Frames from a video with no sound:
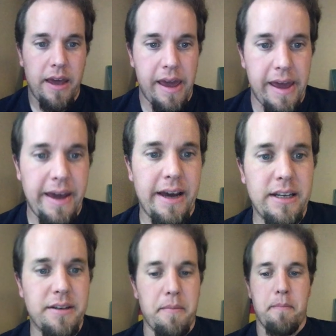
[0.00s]

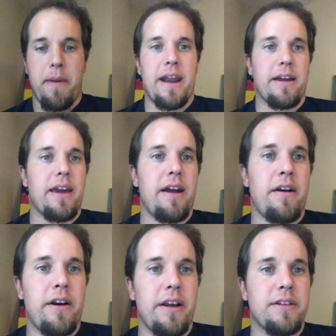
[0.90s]
And
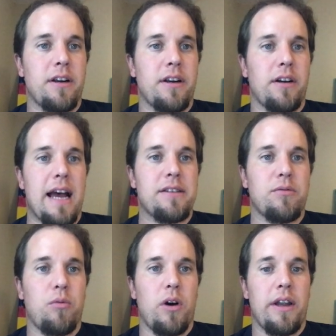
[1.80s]
Medicare is our
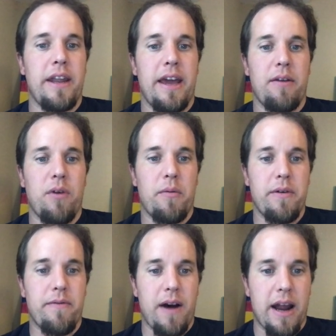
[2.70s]
last one, and what we
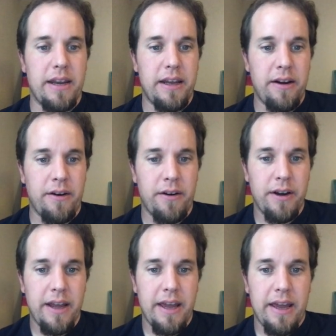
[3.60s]
find here
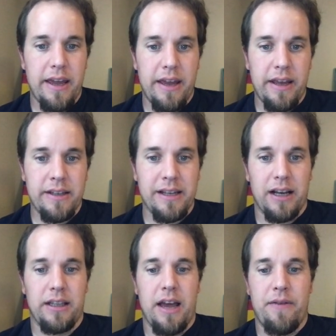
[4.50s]
is
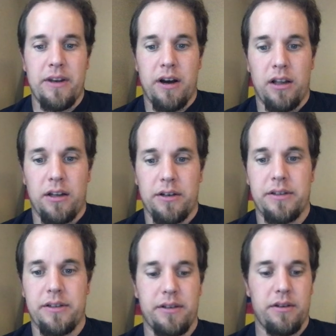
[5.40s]

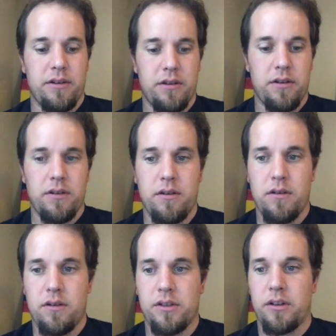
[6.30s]
$11.
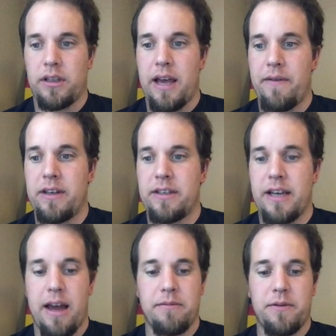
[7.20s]
So 11
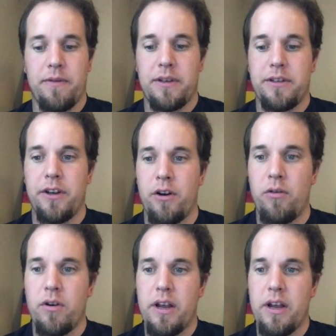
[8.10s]
times 52,